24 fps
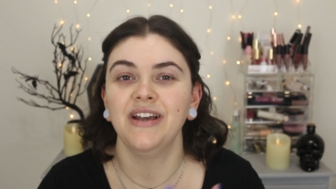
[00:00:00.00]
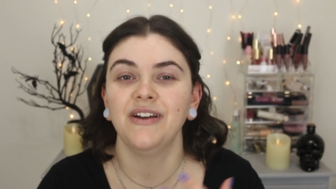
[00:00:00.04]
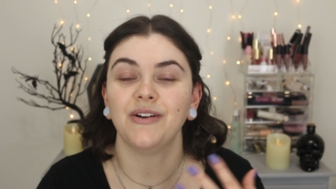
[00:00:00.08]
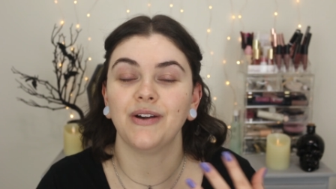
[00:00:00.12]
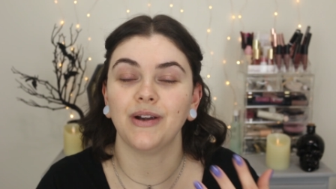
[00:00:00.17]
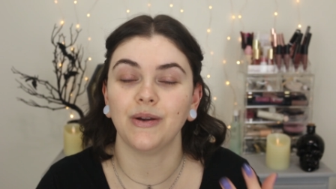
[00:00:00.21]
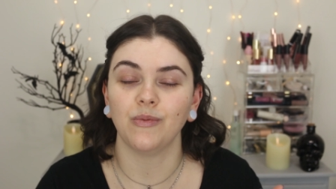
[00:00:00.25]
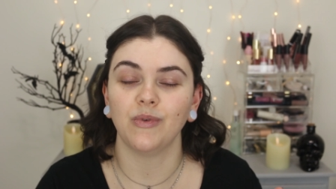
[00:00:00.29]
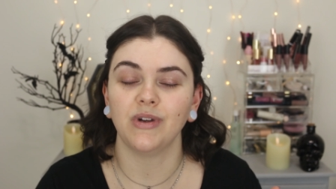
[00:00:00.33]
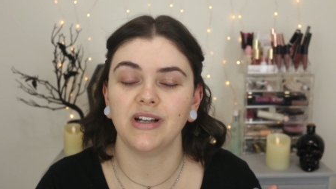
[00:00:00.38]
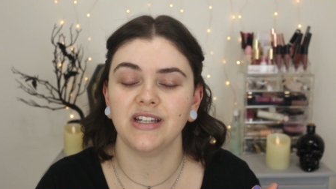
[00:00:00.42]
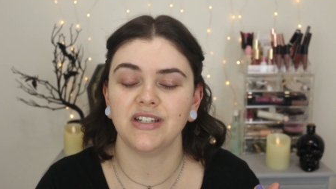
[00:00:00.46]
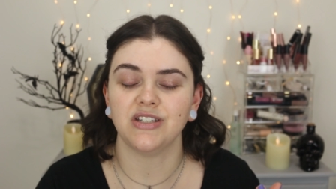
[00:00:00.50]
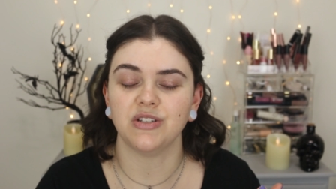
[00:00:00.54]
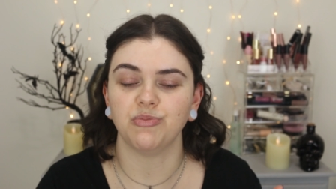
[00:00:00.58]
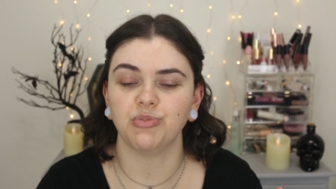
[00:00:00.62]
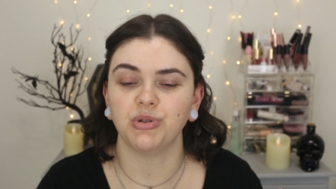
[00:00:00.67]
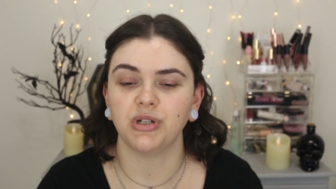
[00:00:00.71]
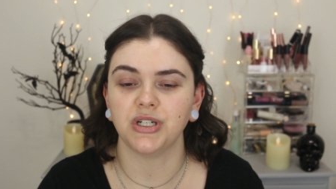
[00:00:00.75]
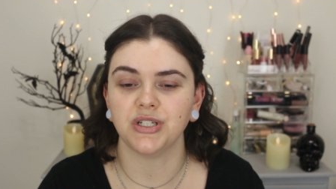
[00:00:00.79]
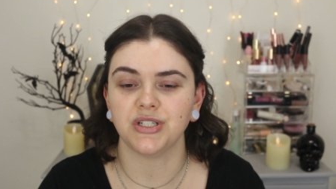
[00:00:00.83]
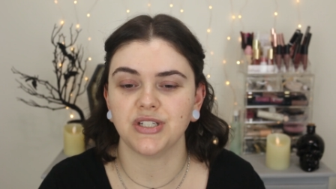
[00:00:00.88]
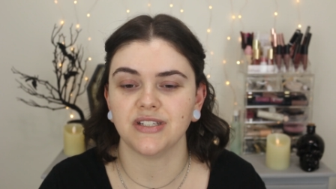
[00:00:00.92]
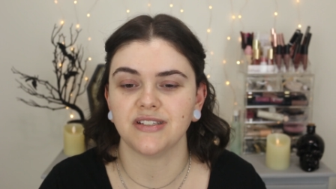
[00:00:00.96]
or I wanted to
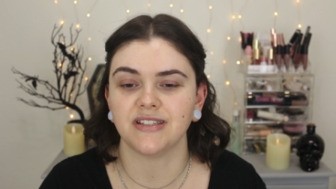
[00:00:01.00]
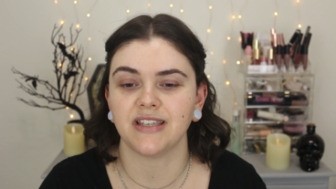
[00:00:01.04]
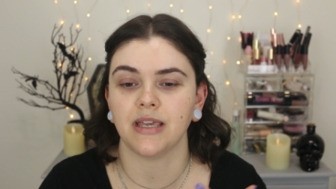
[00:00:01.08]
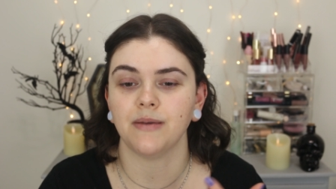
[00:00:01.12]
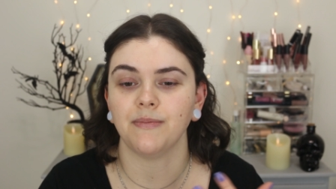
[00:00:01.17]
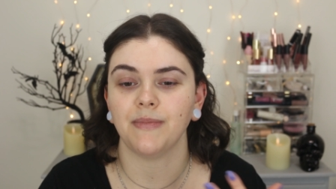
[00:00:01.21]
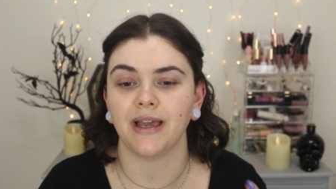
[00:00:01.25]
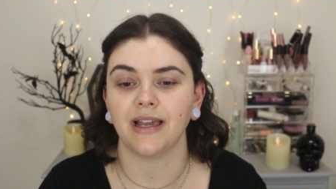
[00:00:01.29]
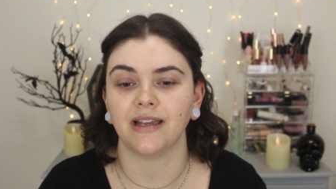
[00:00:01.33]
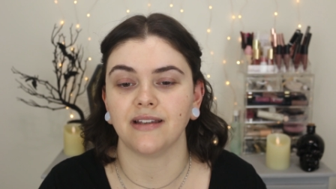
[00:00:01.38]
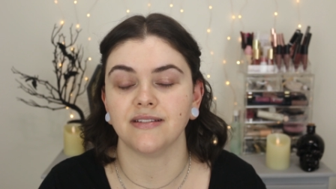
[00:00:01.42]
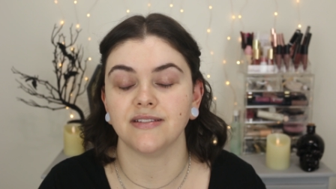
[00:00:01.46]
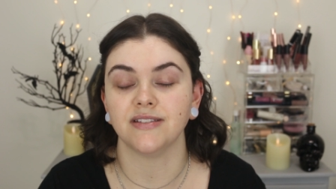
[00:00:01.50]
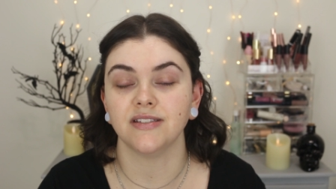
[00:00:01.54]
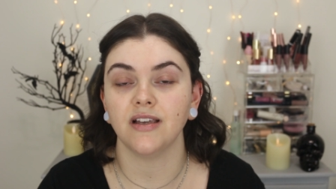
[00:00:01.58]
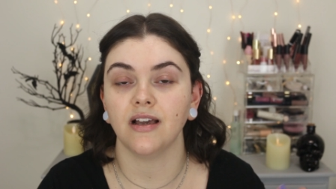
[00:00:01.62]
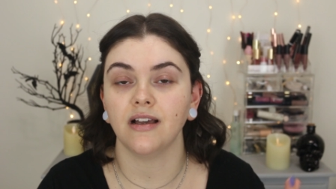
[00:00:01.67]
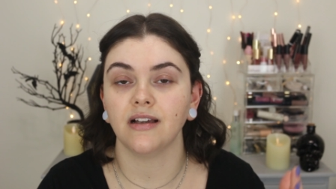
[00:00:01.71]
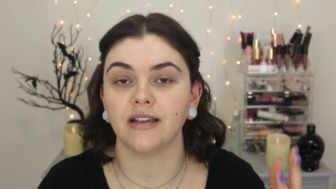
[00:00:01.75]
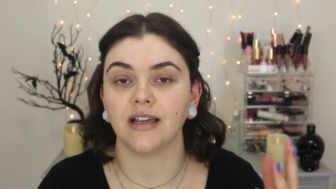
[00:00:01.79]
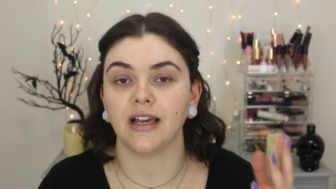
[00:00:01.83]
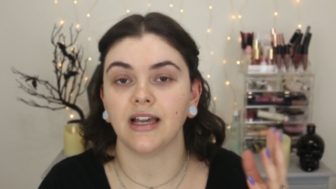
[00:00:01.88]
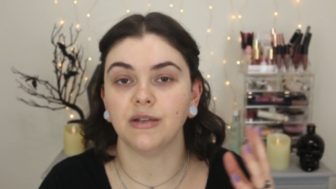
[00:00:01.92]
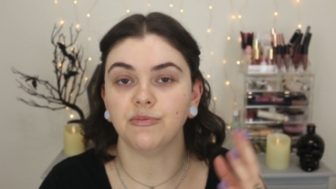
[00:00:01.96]
purchase came back in
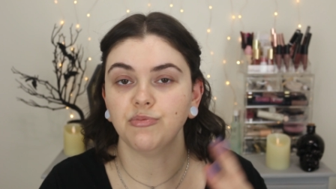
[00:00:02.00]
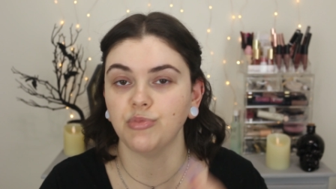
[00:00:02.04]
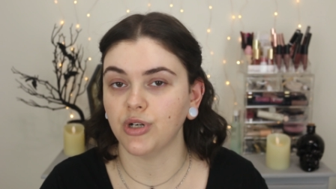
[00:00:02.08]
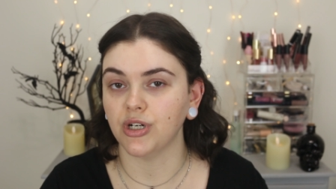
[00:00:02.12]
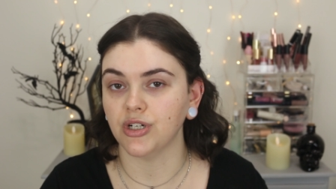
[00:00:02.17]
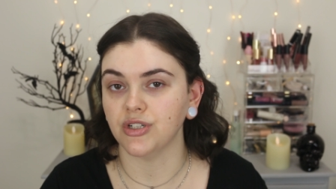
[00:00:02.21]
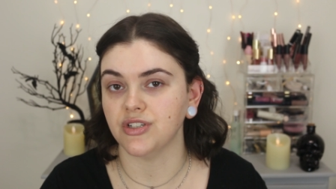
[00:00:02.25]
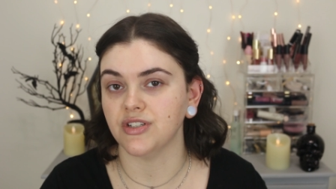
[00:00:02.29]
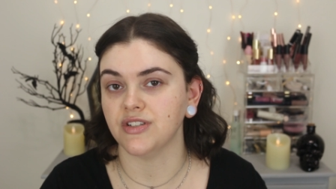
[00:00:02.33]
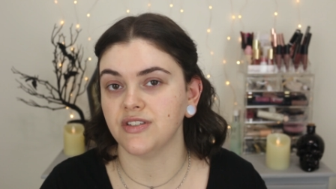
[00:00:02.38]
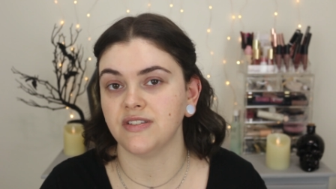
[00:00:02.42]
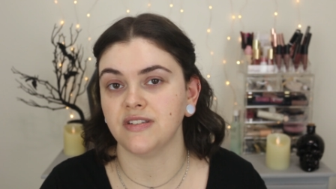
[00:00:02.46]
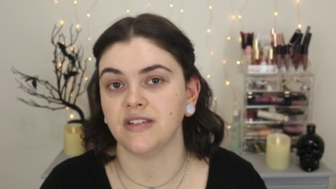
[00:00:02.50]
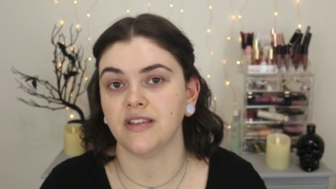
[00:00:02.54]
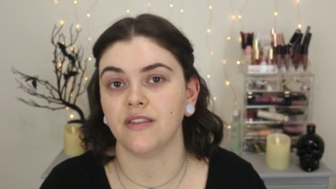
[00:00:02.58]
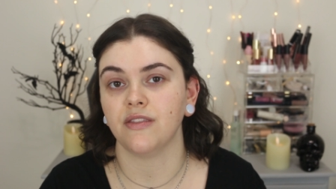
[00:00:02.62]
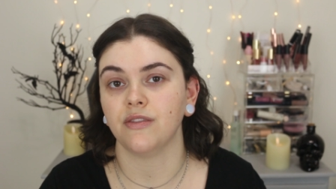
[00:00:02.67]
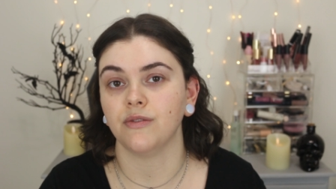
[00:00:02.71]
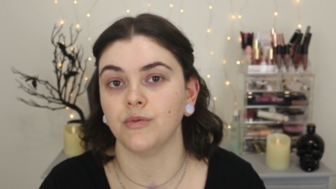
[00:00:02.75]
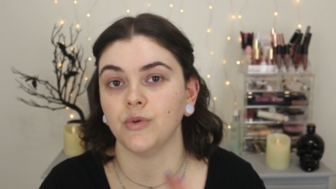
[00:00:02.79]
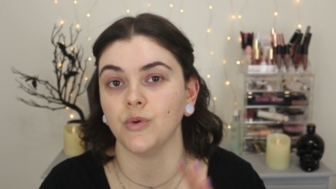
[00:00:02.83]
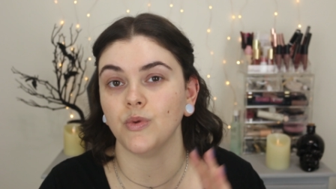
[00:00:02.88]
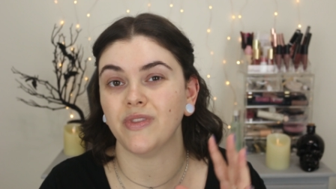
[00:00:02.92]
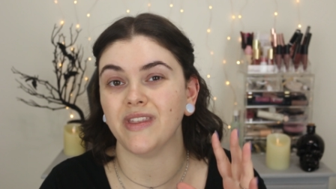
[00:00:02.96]
stock, I purchased it
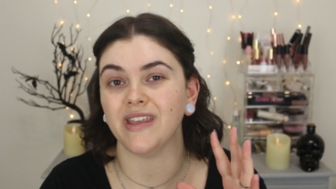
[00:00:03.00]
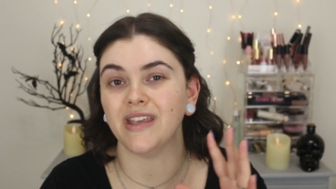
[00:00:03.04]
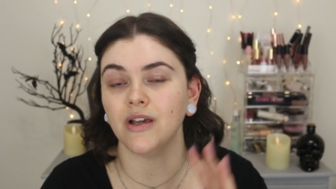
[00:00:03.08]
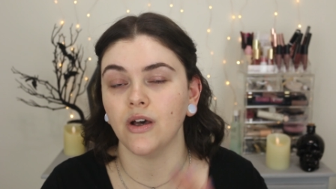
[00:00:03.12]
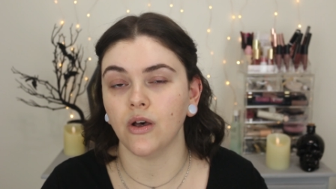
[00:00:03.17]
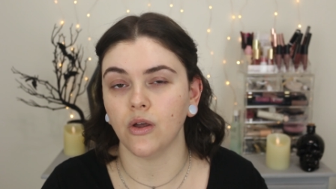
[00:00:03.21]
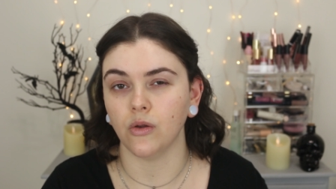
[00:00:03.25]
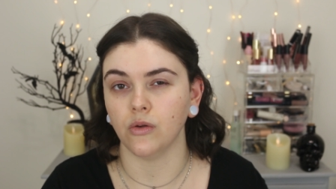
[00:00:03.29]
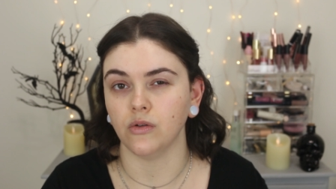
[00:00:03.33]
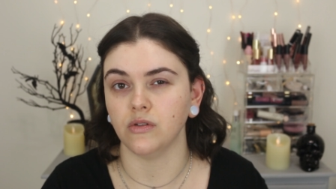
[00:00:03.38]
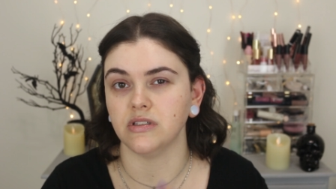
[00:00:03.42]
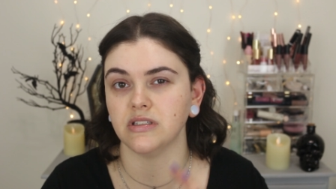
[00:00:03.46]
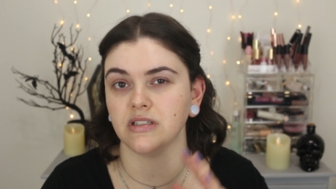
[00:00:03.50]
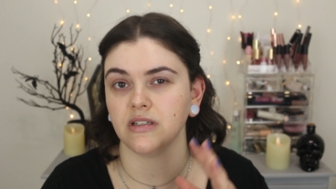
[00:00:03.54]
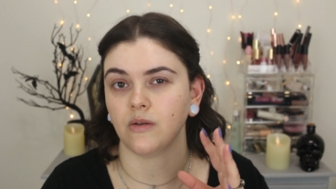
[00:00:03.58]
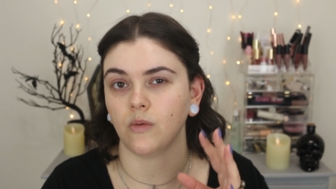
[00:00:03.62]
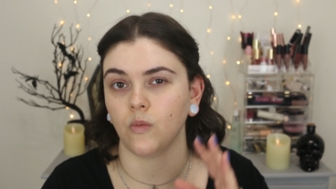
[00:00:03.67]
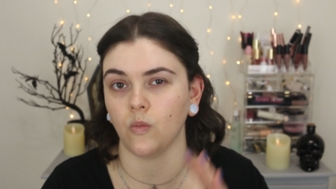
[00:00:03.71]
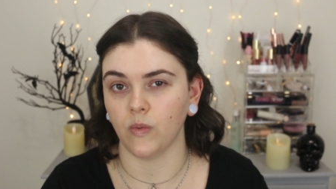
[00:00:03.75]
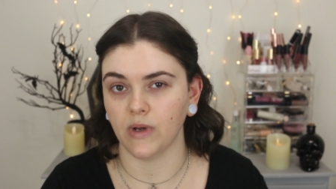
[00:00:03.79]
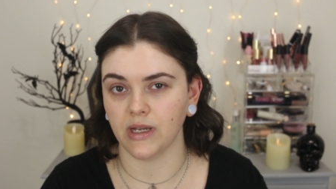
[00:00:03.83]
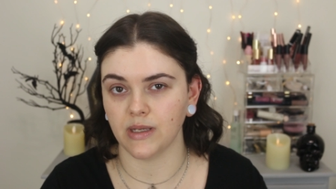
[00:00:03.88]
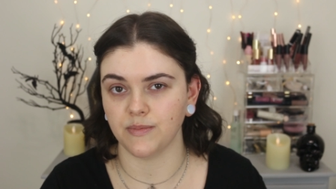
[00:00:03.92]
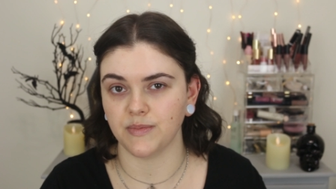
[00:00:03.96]
through the
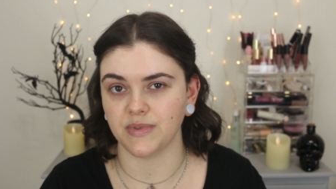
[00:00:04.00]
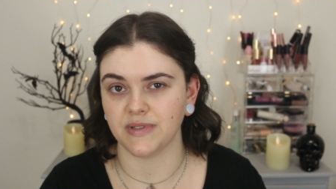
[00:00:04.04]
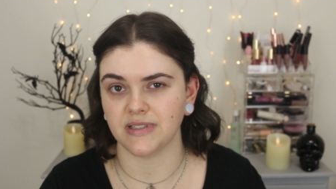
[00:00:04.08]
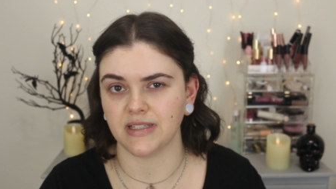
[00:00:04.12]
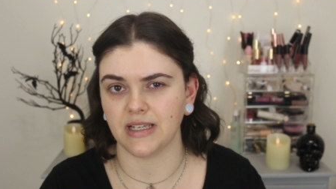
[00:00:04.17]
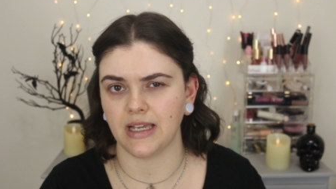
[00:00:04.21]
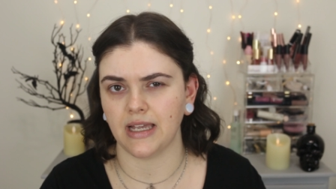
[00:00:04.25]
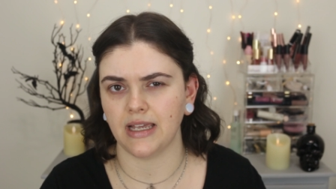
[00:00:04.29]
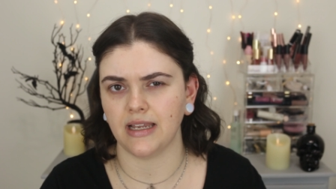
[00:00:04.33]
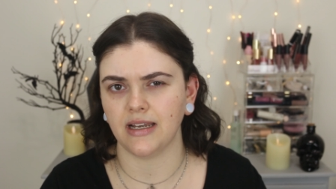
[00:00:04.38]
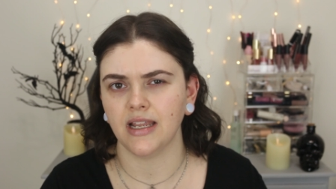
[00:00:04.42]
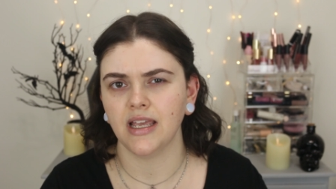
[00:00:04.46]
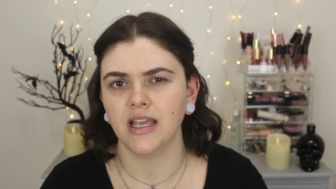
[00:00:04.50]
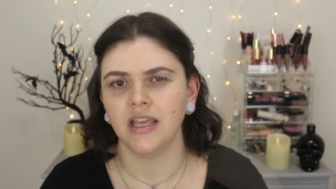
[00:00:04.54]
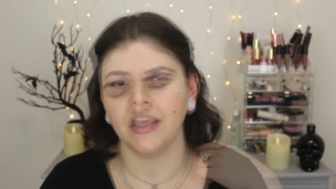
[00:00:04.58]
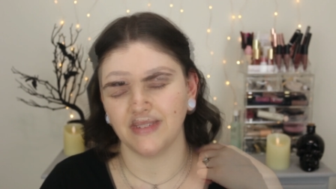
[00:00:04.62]
Ulta website.